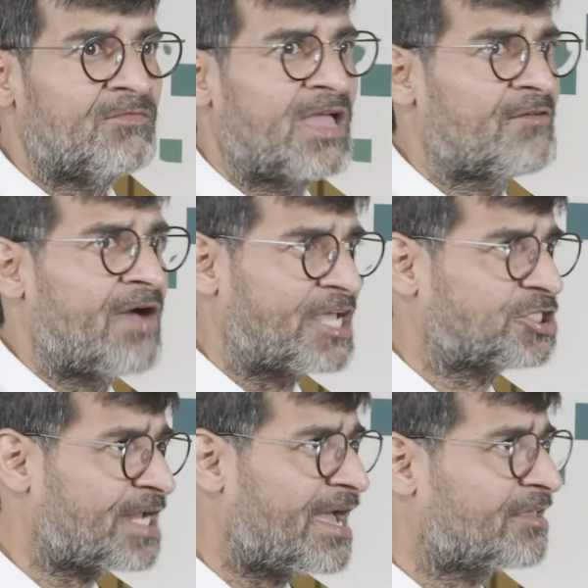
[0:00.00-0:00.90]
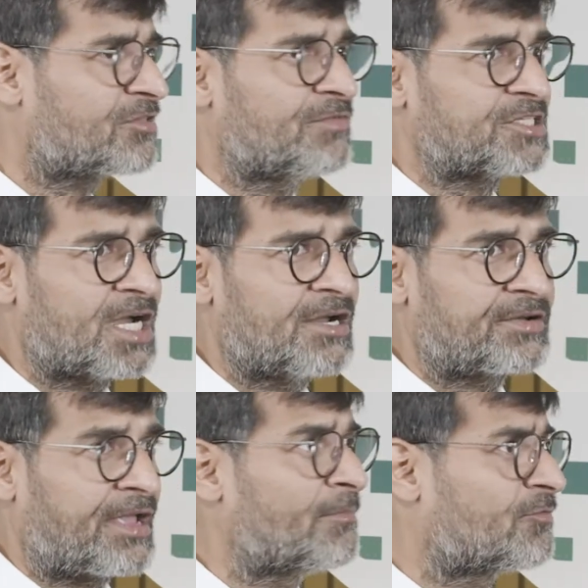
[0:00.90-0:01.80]
We have hashtags which
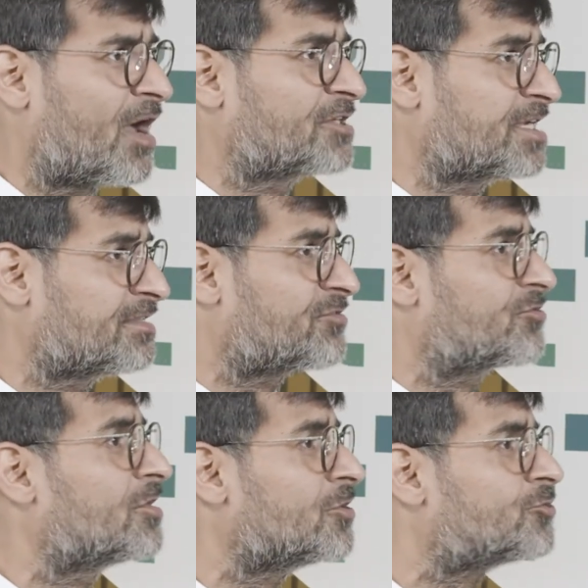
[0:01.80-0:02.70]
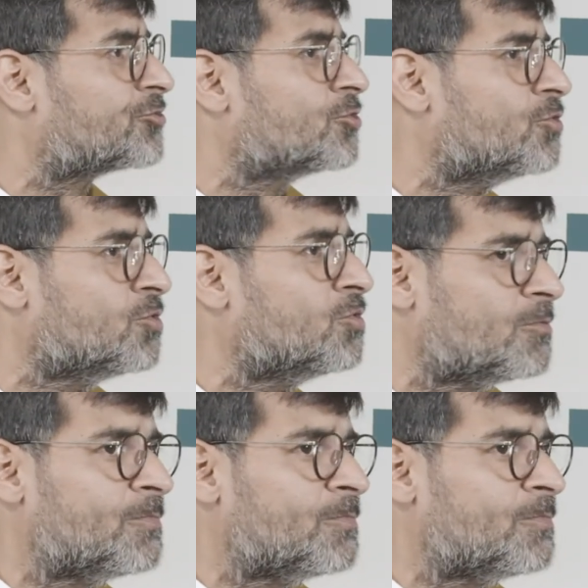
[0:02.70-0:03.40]
are camouflaging this true,